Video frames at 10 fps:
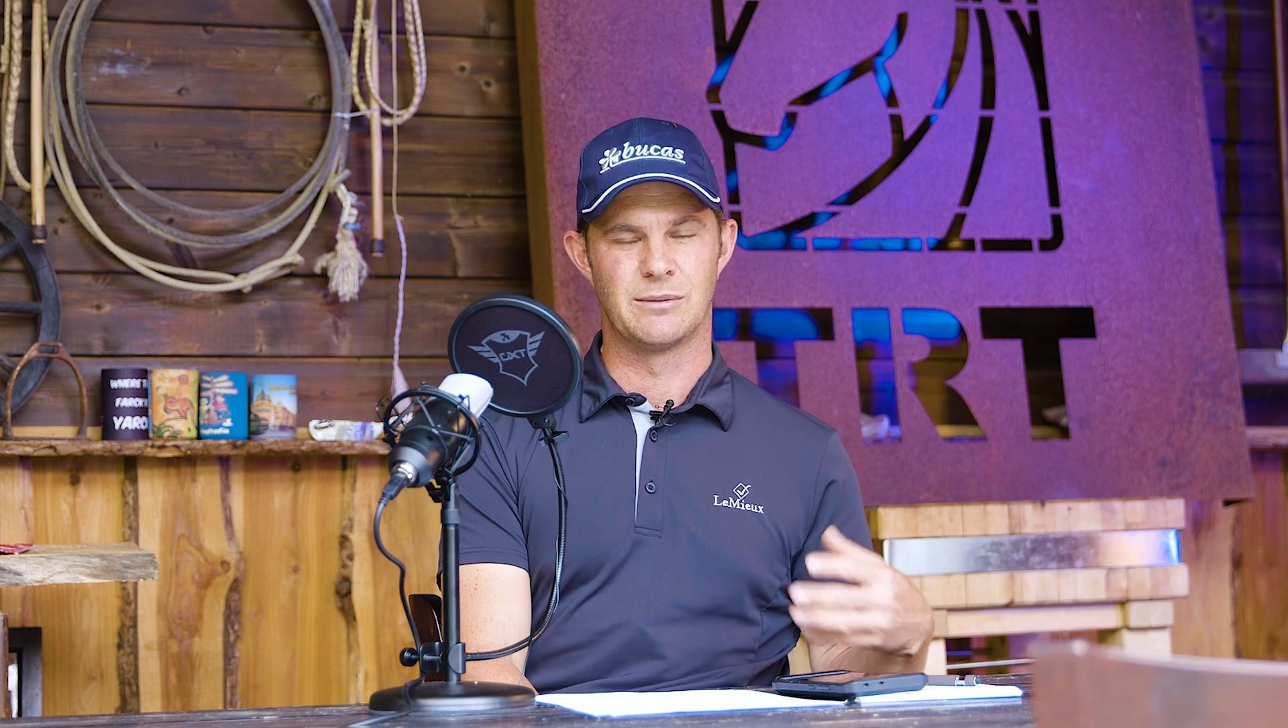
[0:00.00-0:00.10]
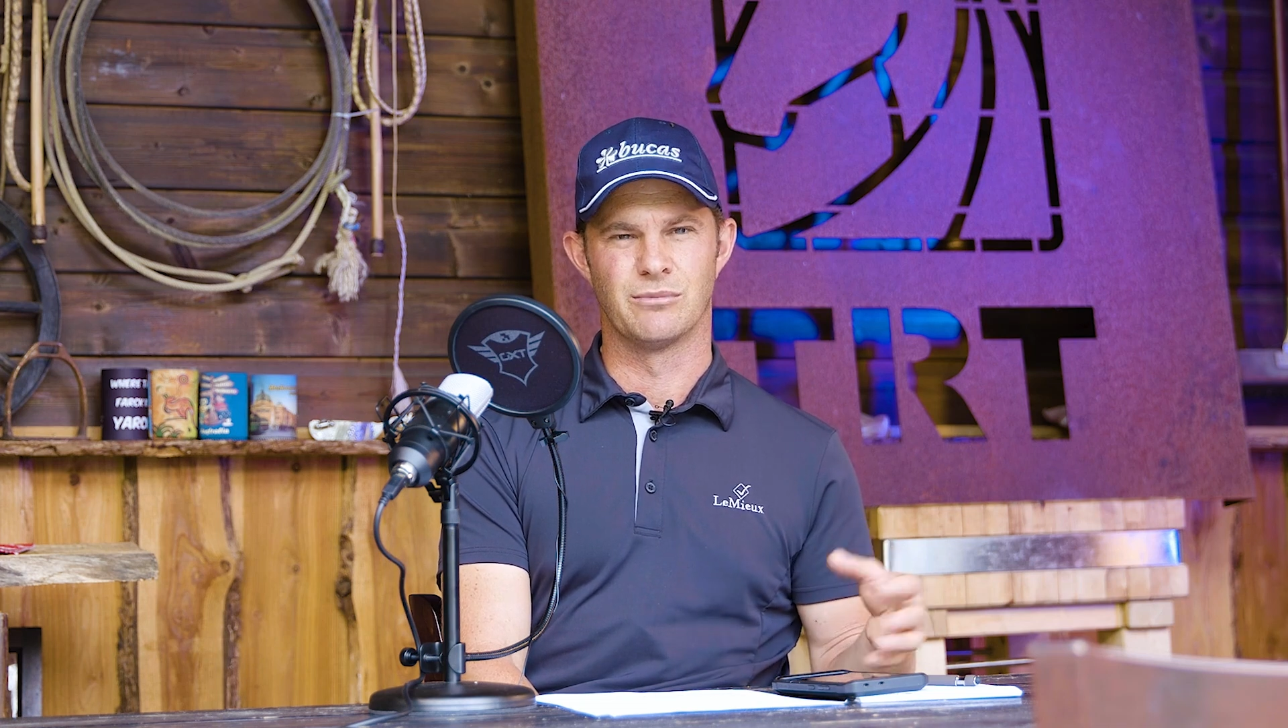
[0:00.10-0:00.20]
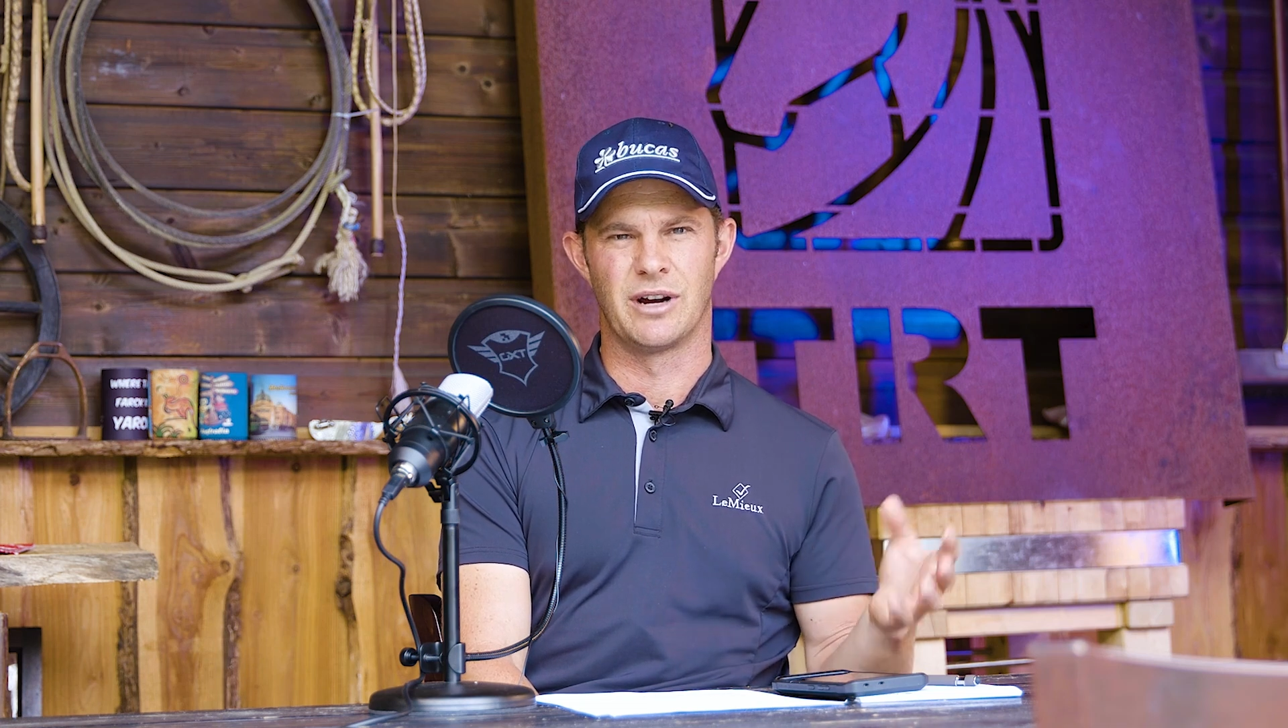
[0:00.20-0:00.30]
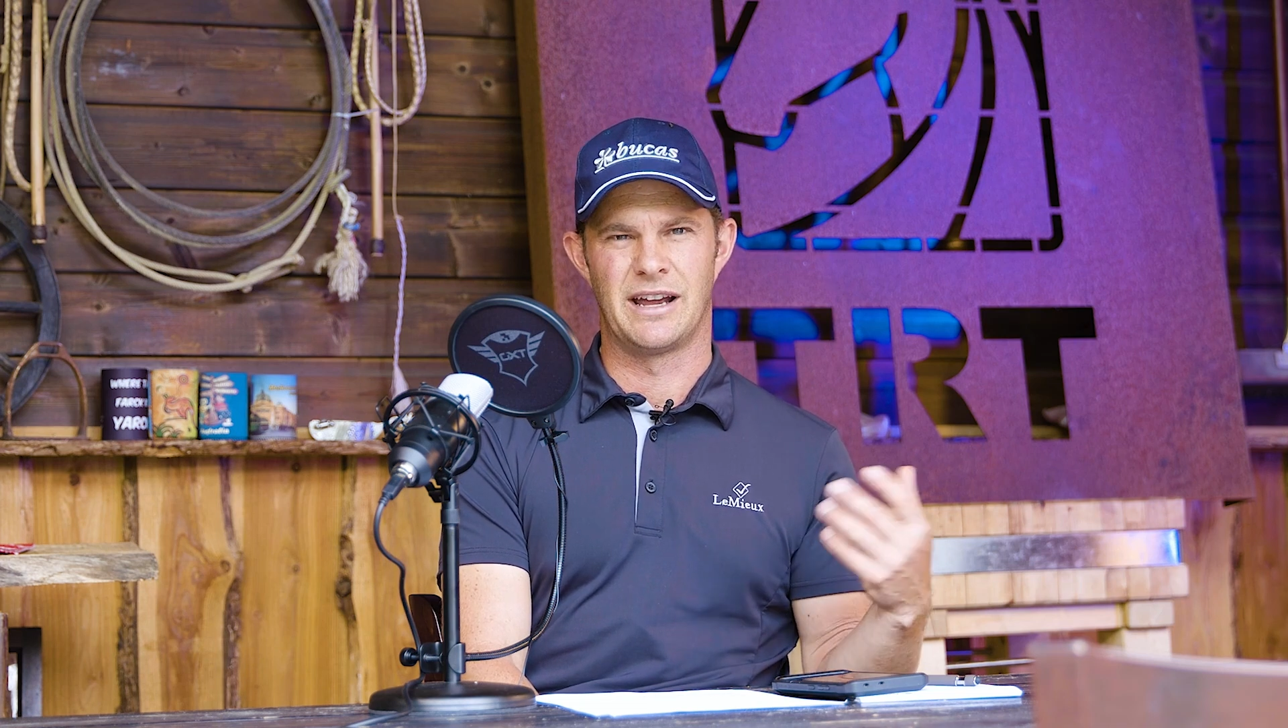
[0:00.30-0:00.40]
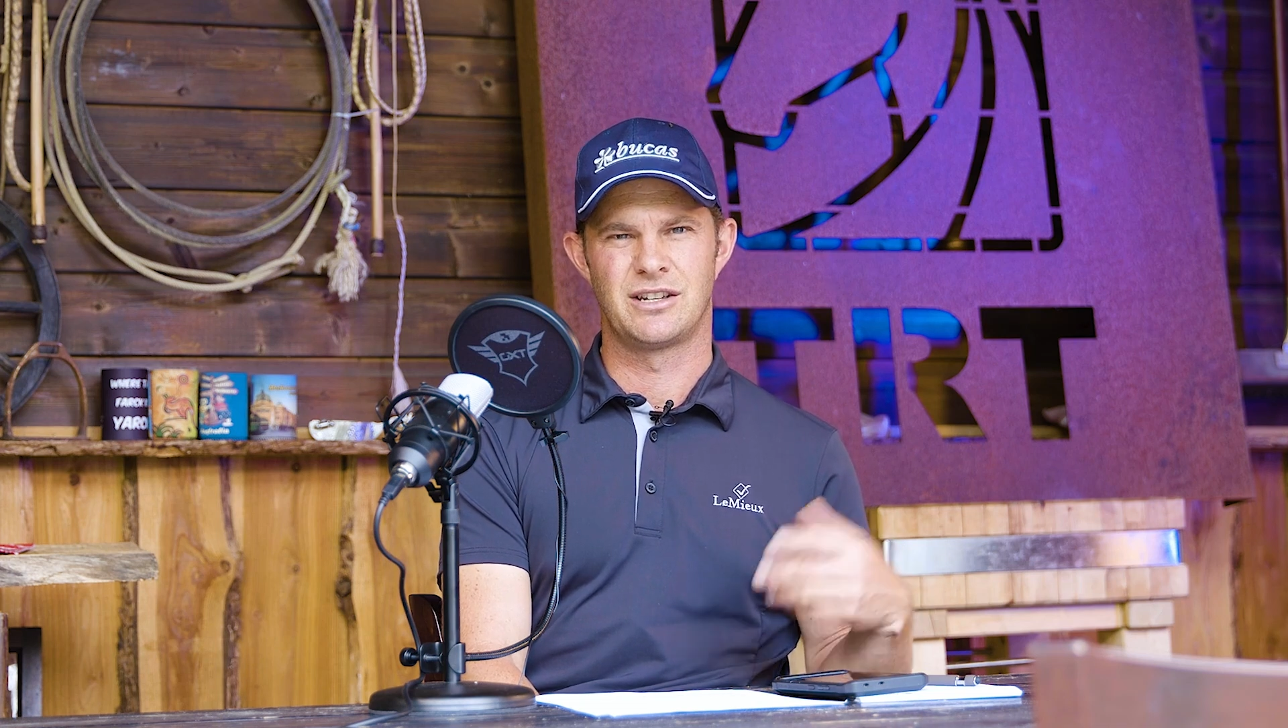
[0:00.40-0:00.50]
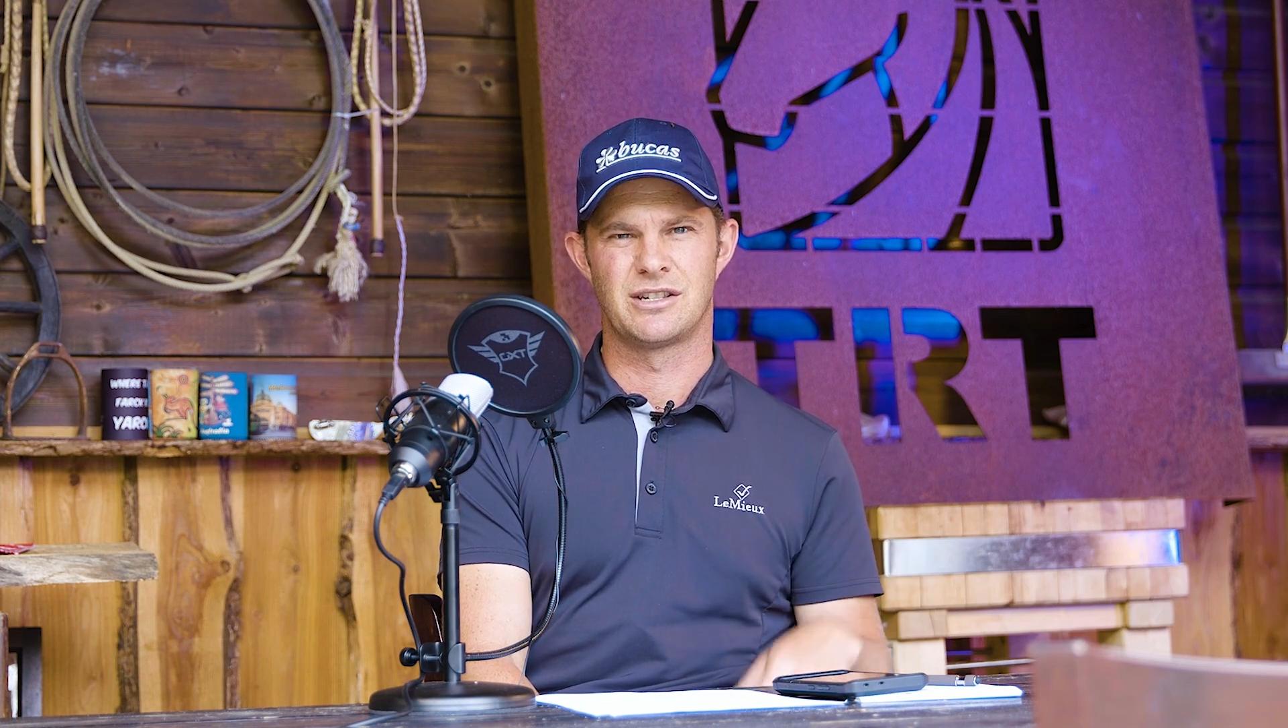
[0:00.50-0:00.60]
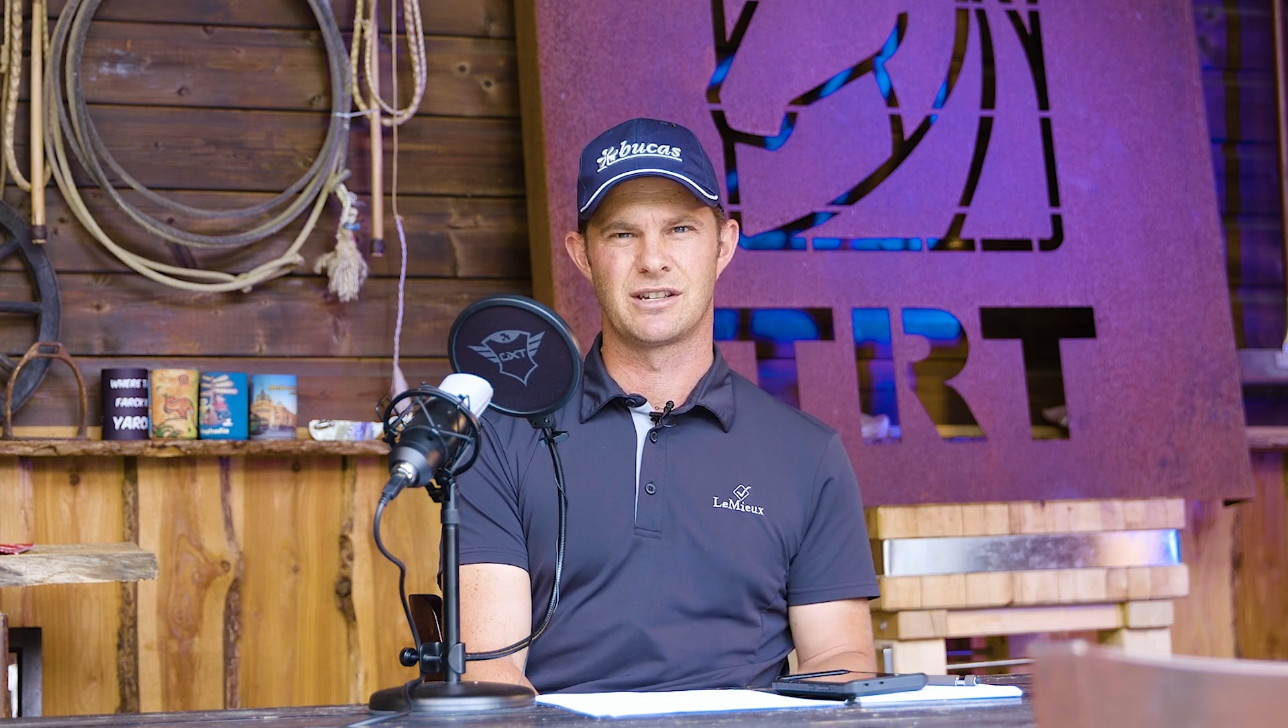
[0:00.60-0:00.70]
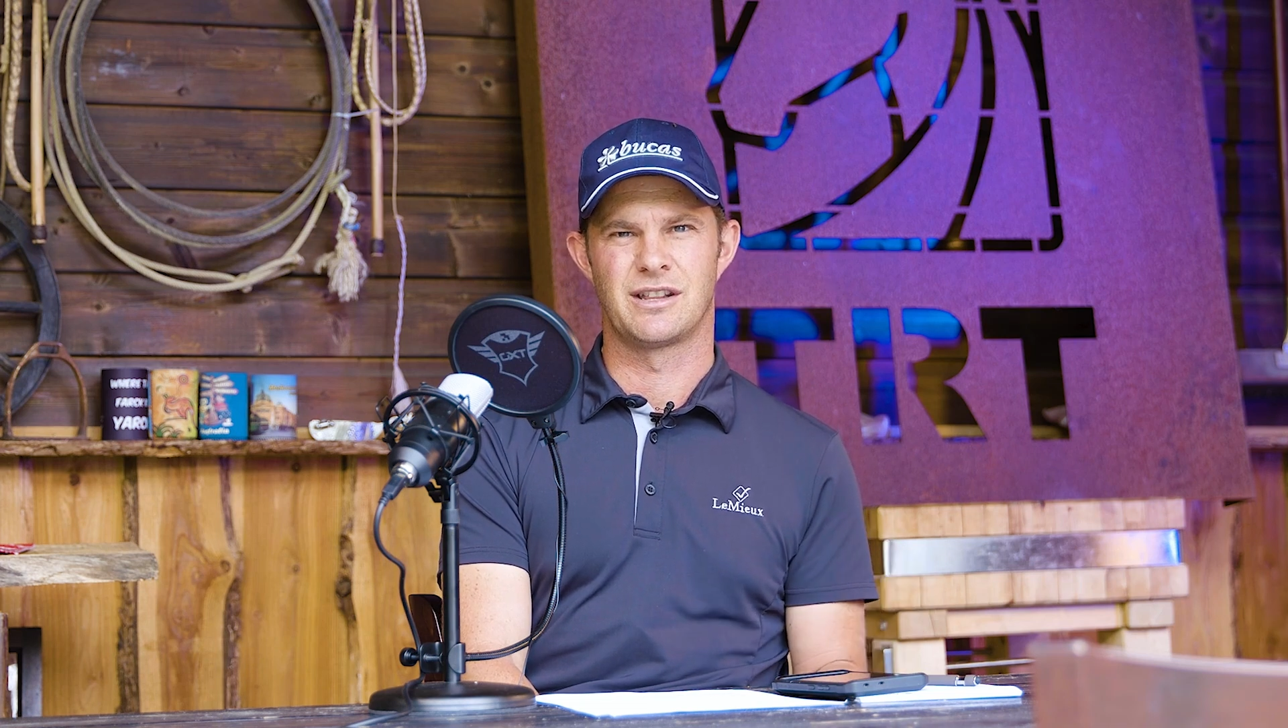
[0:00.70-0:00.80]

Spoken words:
and branches